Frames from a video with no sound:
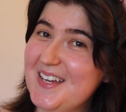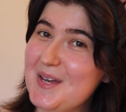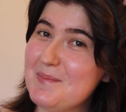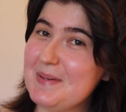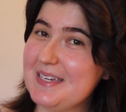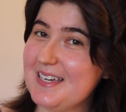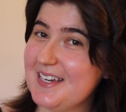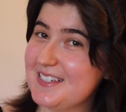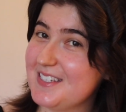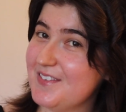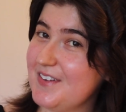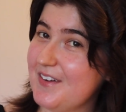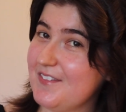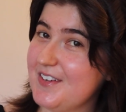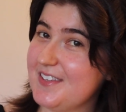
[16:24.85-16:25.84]
because
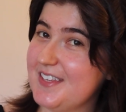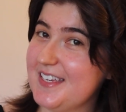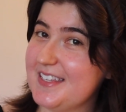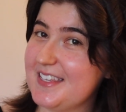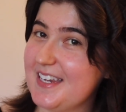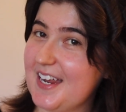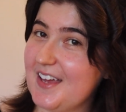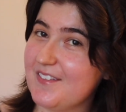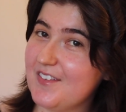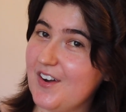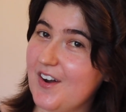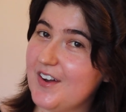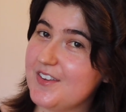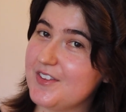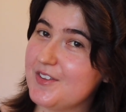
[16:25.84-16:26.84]
of everything that I've
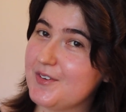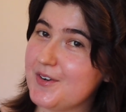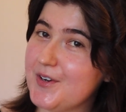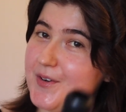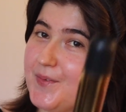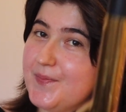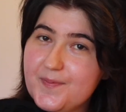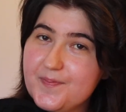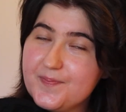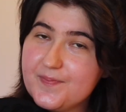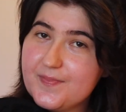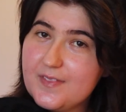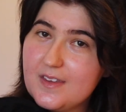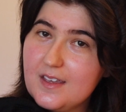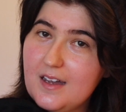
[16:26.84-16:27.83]
gone through.
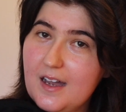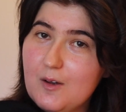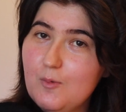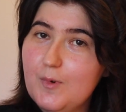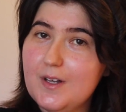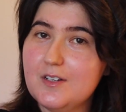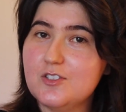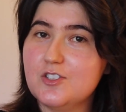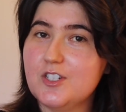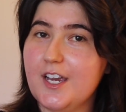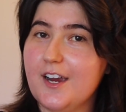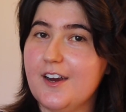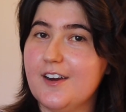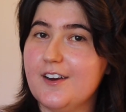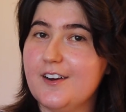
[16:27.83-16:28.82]
I will
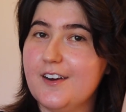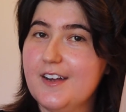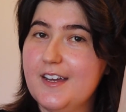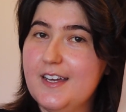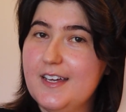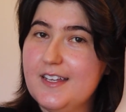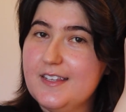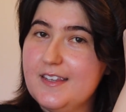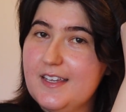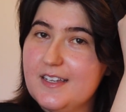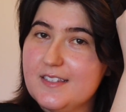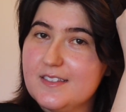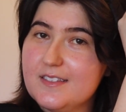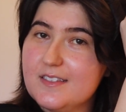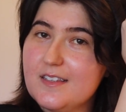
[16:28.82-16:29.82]
share
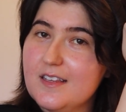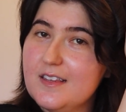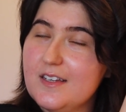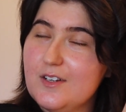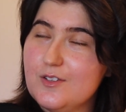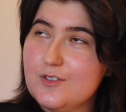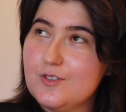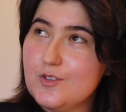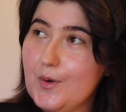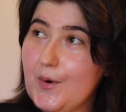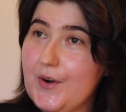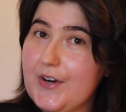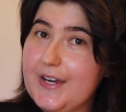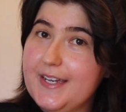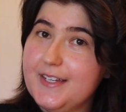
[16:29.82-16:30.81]
this little
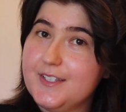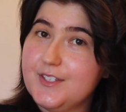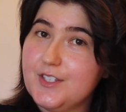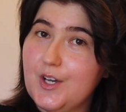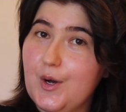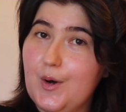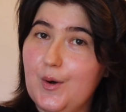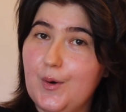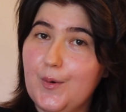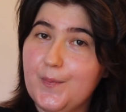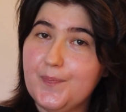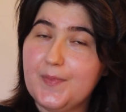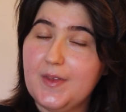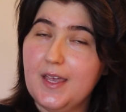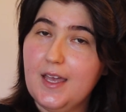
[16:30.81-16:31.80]
story. So
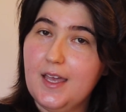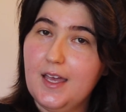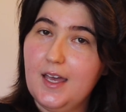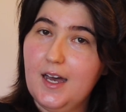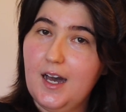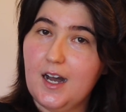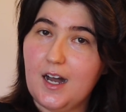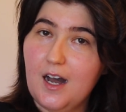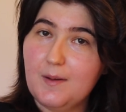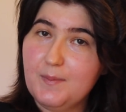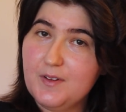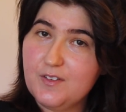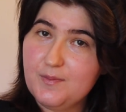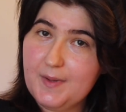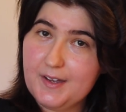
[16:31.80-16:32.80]
a
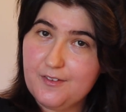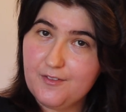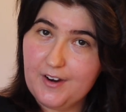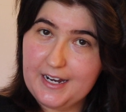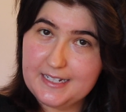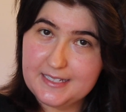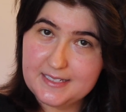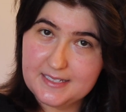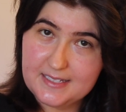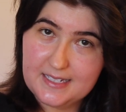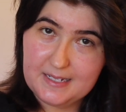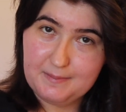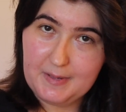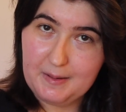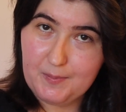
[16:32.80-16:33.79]
couple of my friends
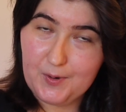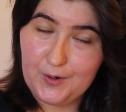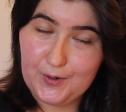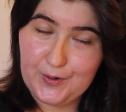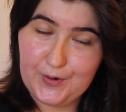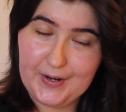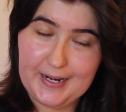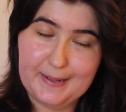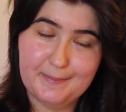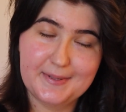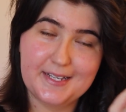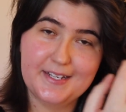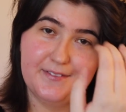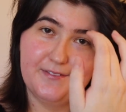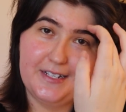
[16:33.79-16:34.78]
in my program
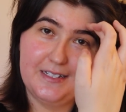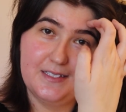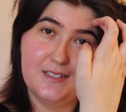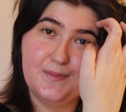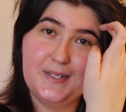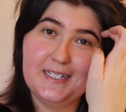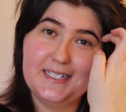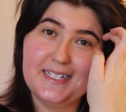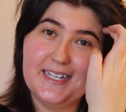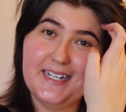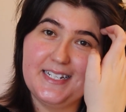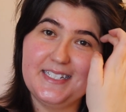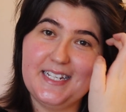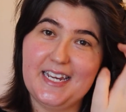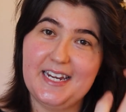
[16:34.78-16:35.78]
convinced me to get
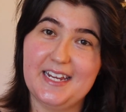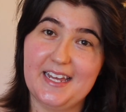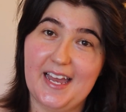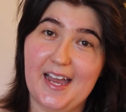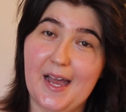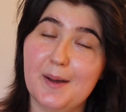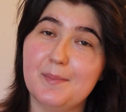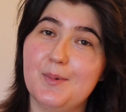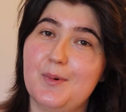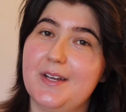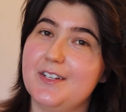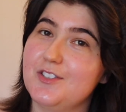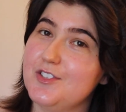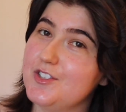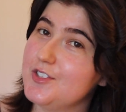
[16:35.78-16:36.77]
a dating app,
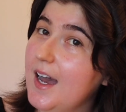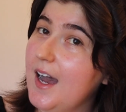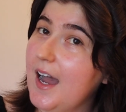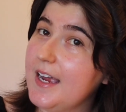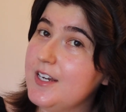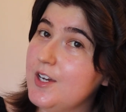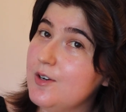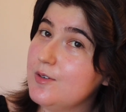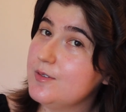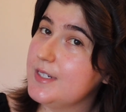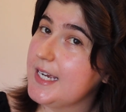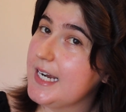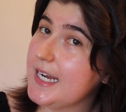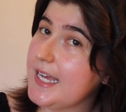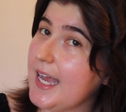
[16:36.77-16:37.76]
which I know
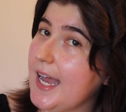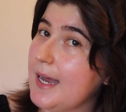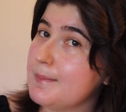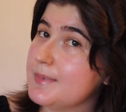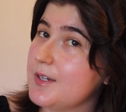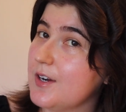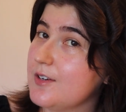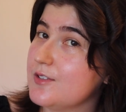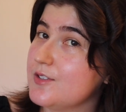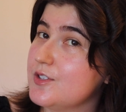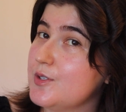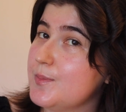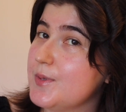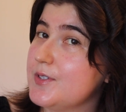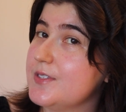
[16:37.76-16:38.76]
dating apps aren't
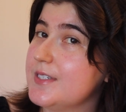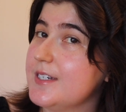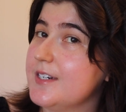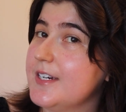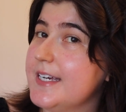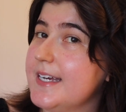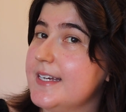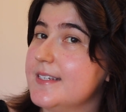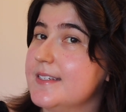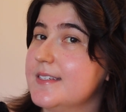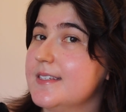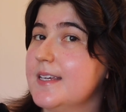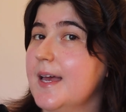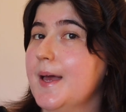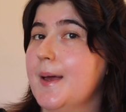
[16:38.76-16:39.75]
super
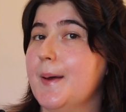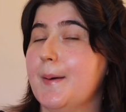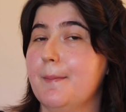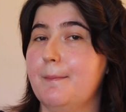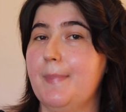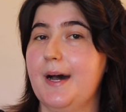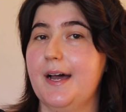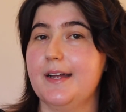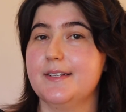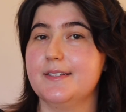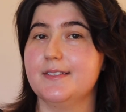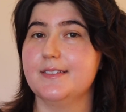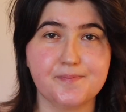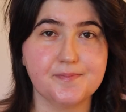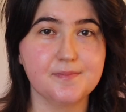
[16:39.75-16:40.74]
serious,
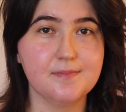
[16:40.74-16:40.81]
but